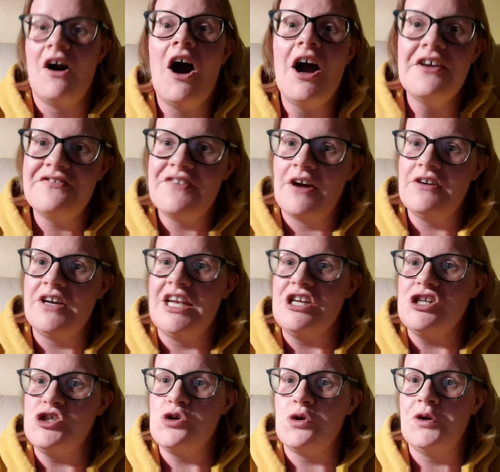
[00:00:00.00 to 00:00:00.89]
I found it
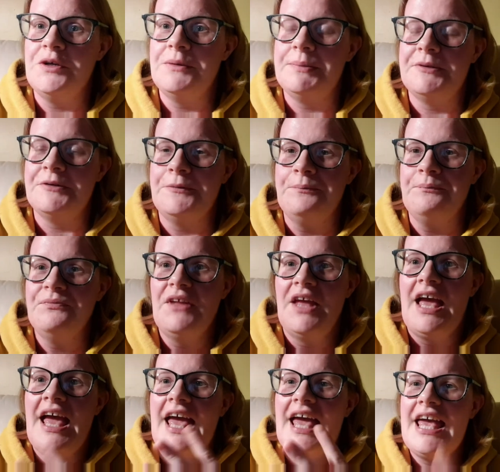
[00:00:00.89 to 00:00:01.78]
enjoyable,
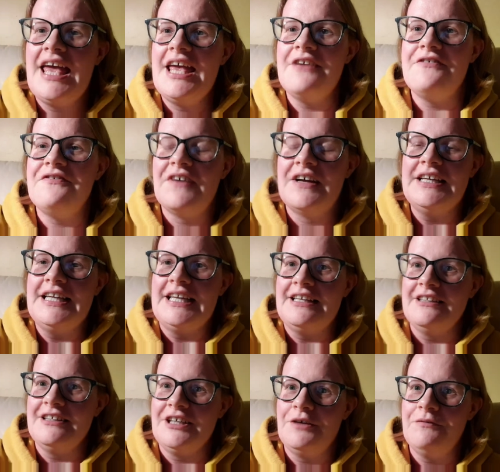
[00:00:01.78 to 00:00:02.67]
if a
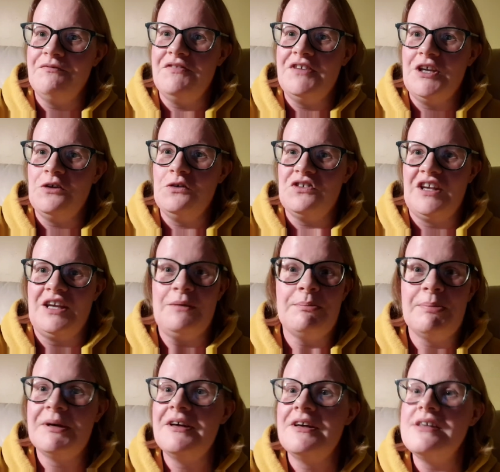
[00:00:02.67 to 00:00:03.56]
little
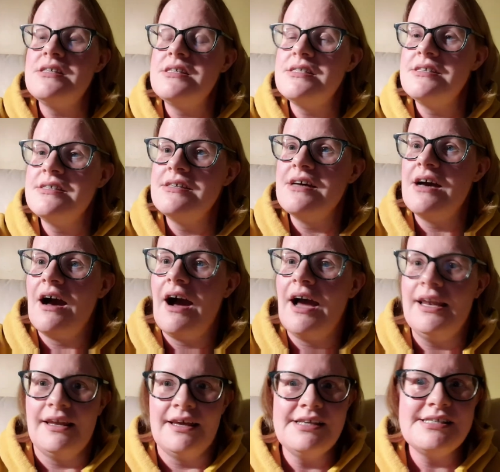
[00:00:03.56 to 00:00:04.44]
confusing, but
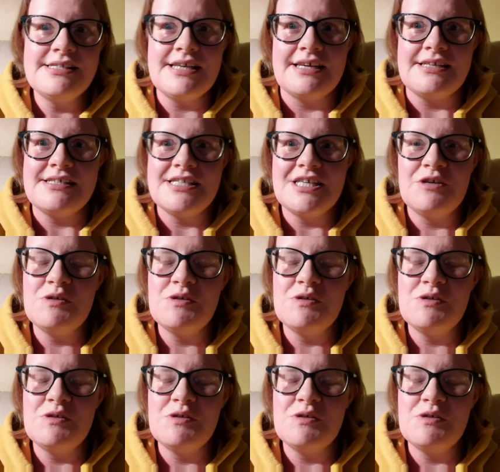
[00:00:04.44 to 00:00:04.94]
I liked it.